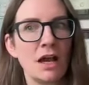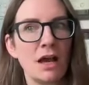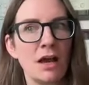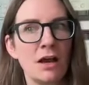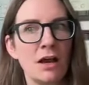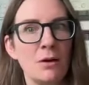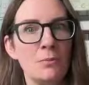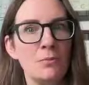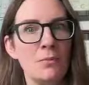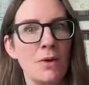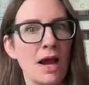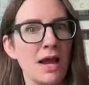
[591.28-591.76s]

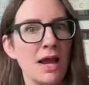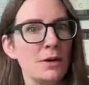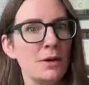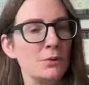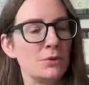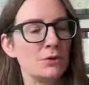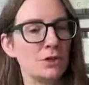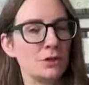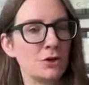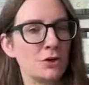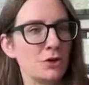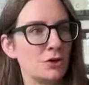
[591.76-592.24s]
I
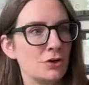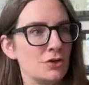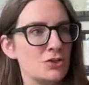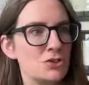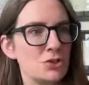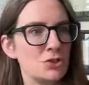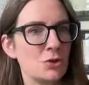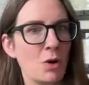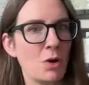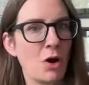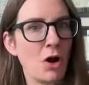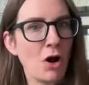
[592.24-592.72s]
would
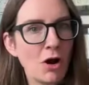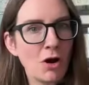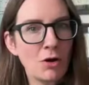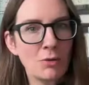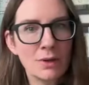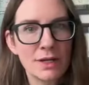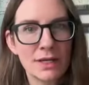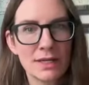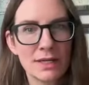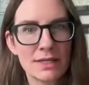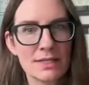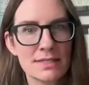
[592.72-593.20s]
encourage you
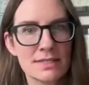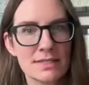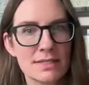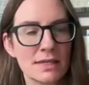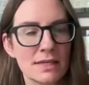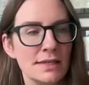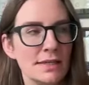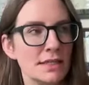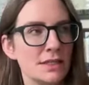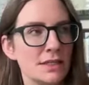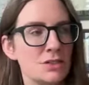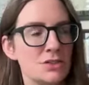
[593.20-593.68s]

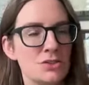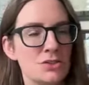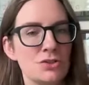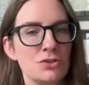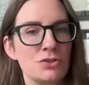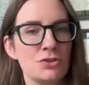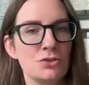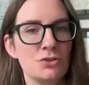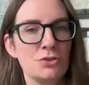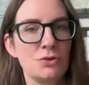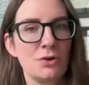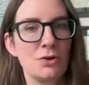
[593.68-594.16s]
always
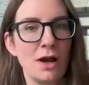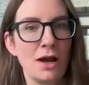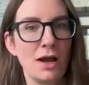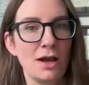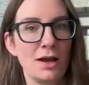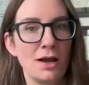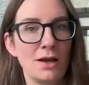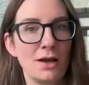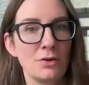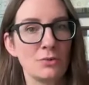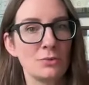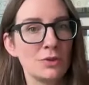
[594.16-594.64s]
to
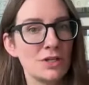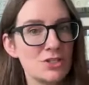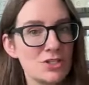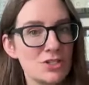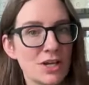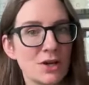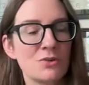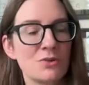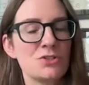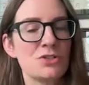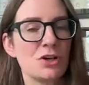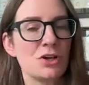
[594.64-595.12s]

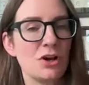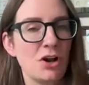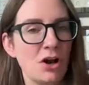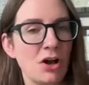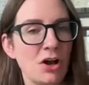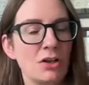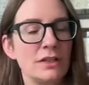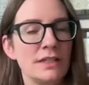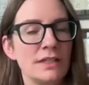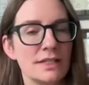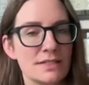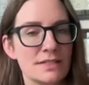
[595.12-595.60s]
reach out to
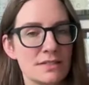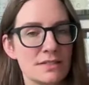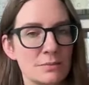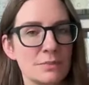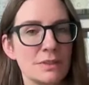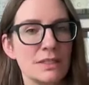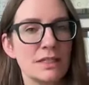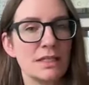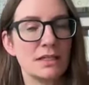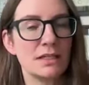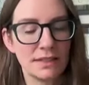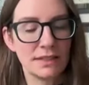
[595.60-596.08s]
colleagues
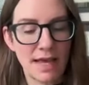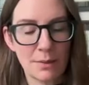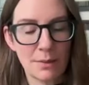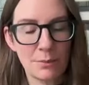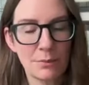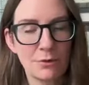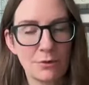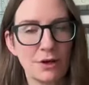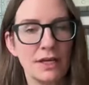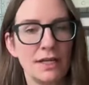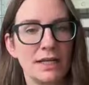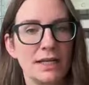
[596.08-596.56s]
and be
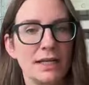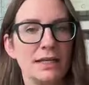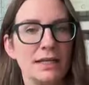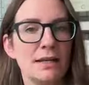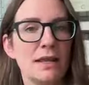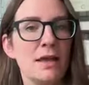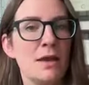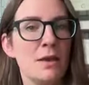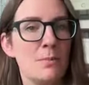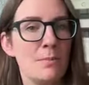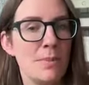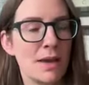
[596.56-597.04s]

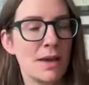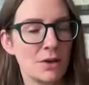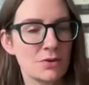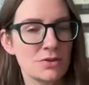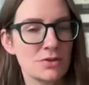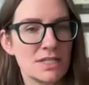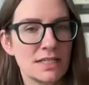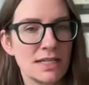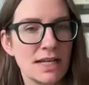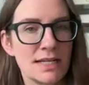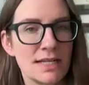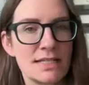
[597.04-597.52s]
collaborating,
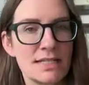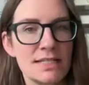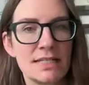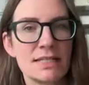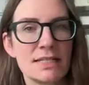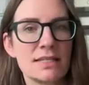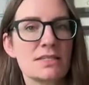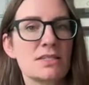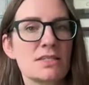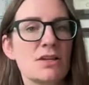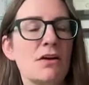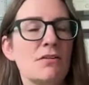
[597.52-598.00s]
bouncing
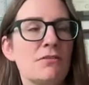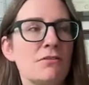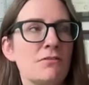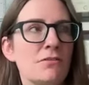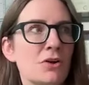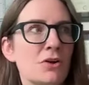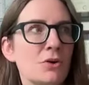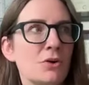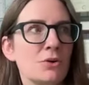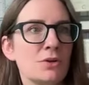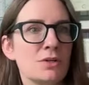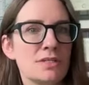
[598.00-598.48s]
ideas off
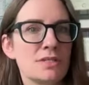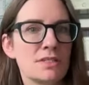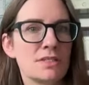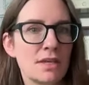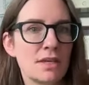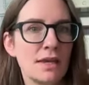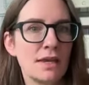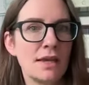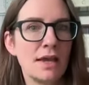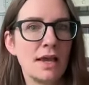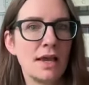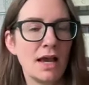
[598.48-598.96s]

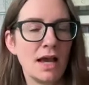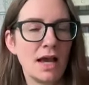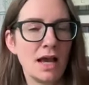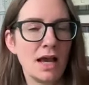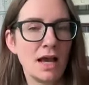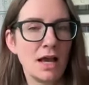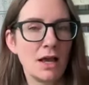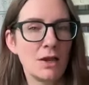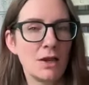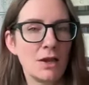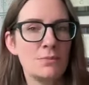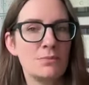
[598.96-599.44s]
folks.
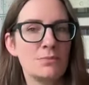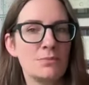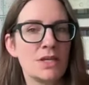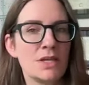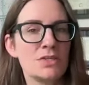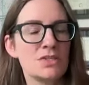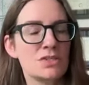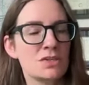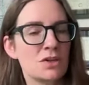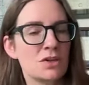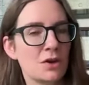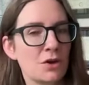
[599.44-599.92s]
And